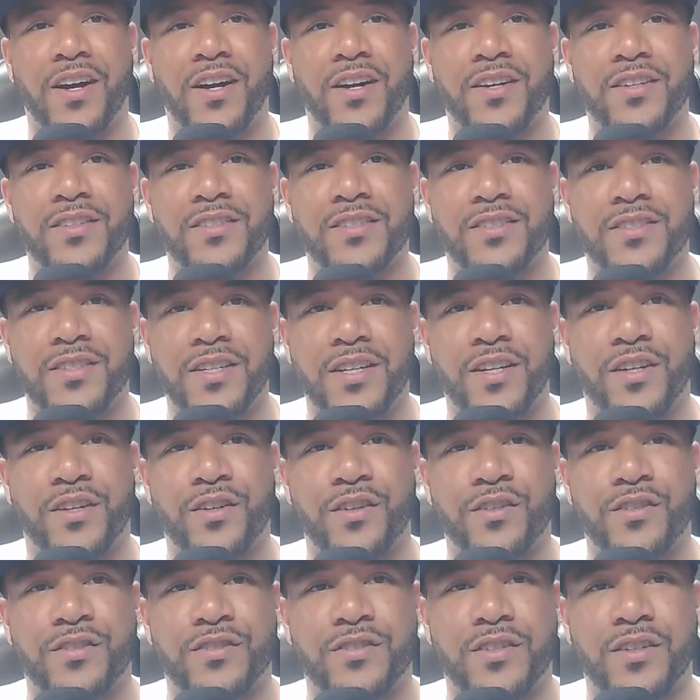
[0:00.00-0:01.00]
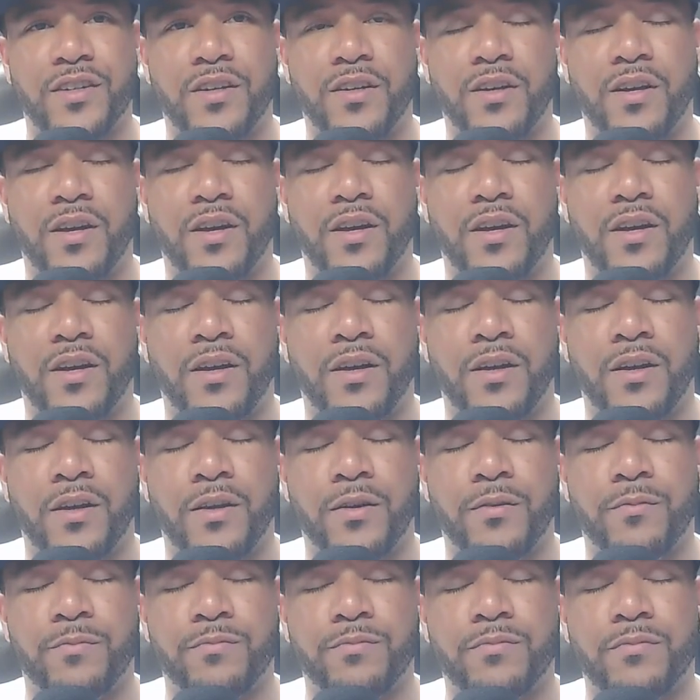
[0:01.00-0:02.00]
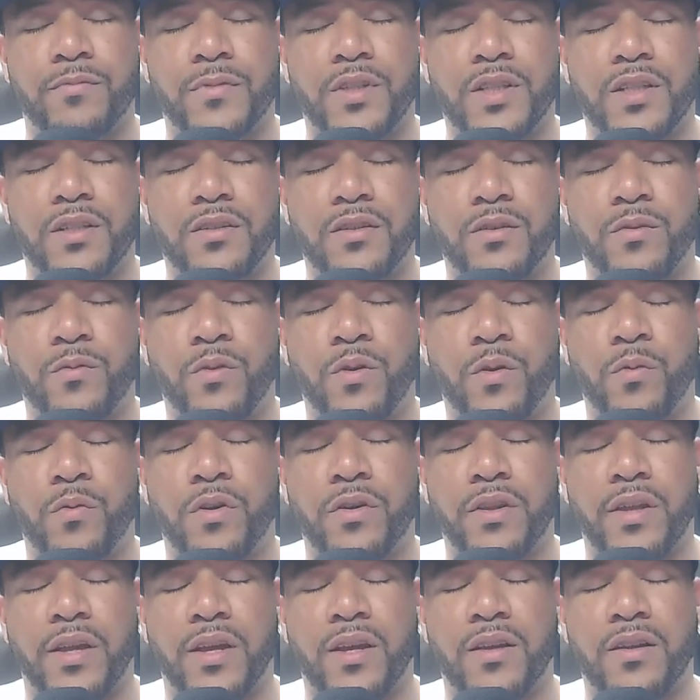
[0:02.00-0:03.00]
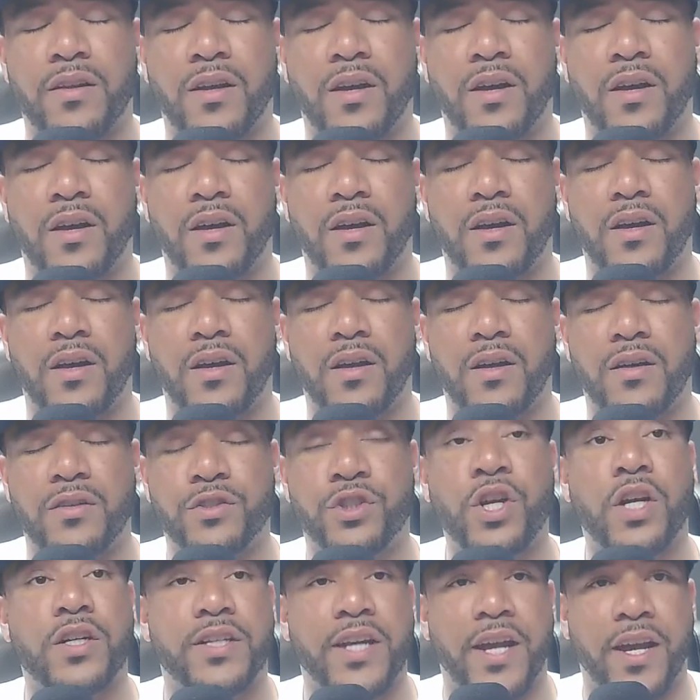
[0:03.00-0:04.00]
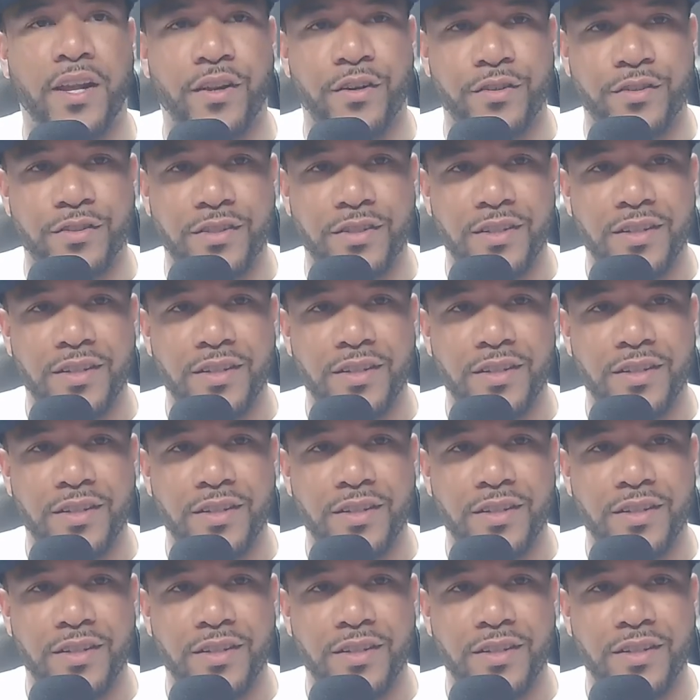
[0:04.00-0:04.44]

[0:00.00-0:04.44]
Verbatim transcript: sneakers. What were they? Chuck Taylors.